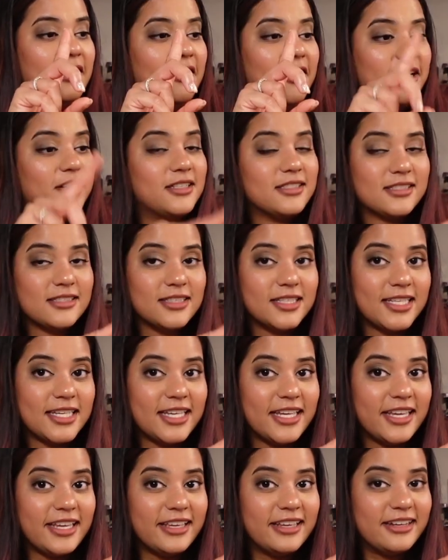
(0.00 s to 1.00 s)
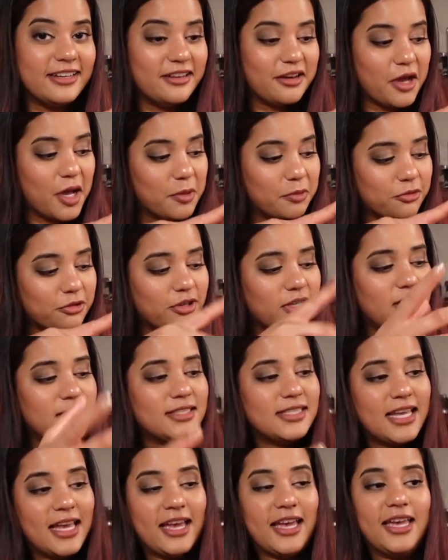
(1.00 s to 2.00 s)
honestly, Knob
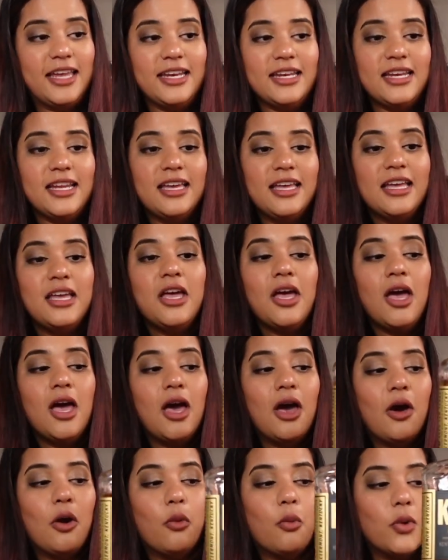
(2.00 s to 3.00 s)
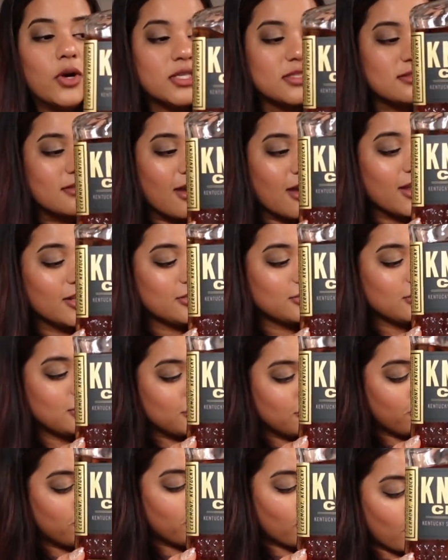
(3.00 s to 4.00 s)
Creek 10 was not
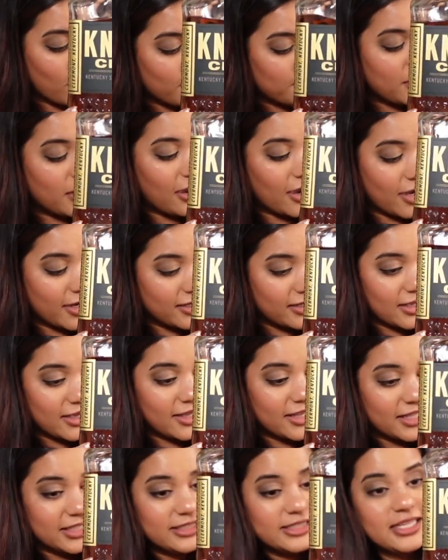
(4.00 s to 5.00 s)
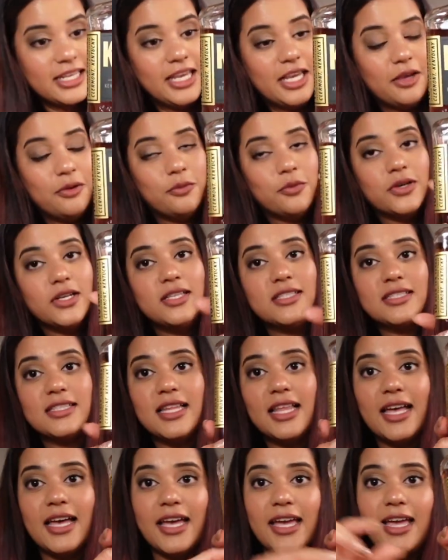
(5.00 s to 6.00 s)
too far behind, guys. It was
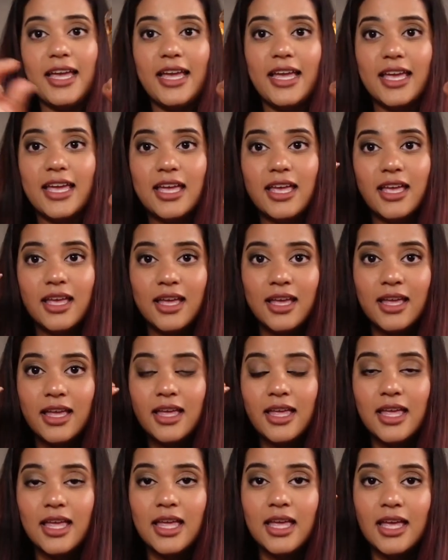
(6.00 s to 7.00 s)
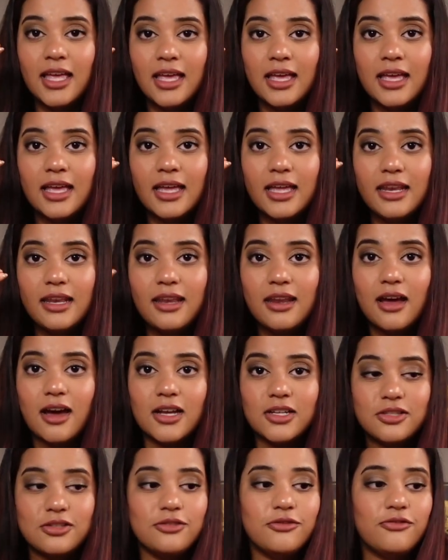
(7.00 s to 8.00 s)
like
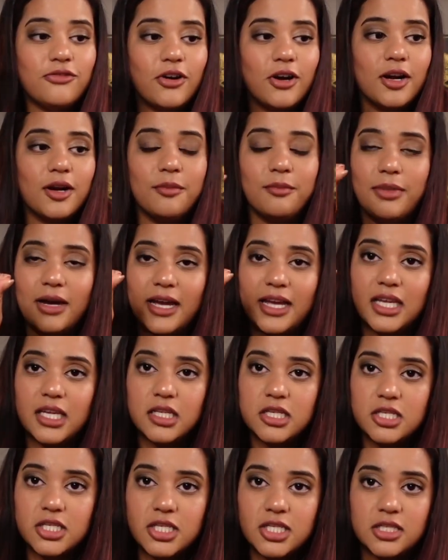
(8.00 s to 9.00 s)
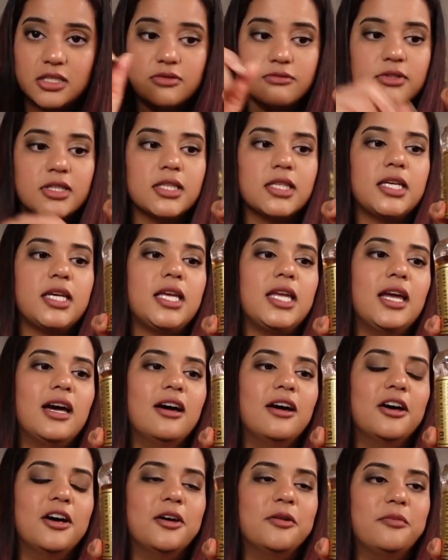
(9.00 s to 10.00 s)
not too far by inches, really.
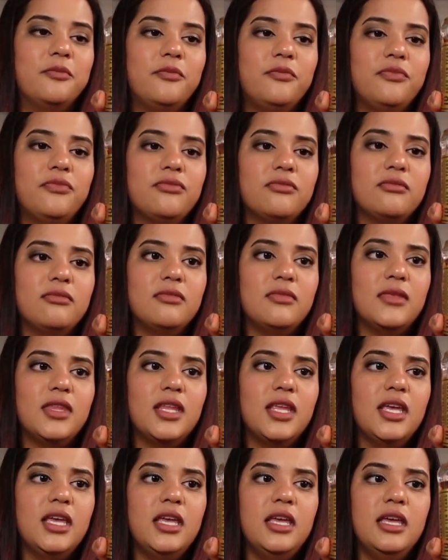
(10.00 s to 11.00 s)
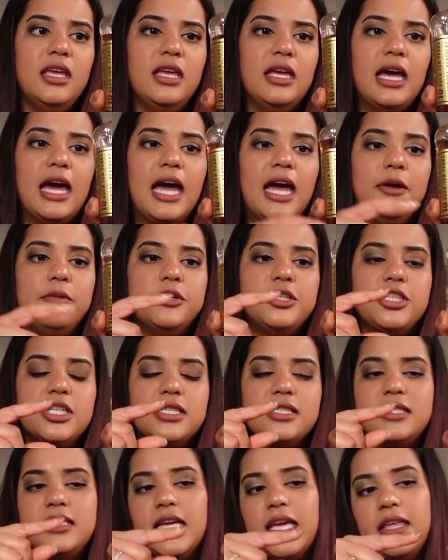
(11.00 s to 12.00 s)
I would
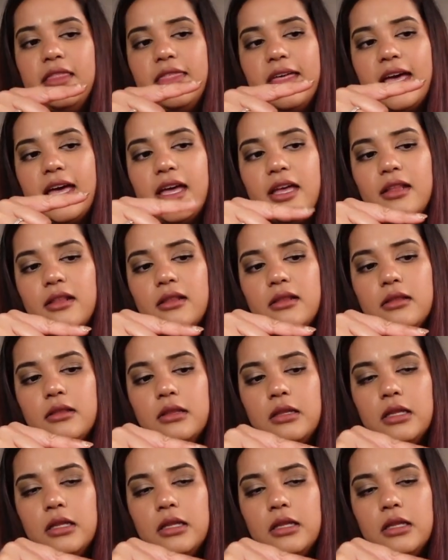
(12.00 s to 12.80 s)
just say that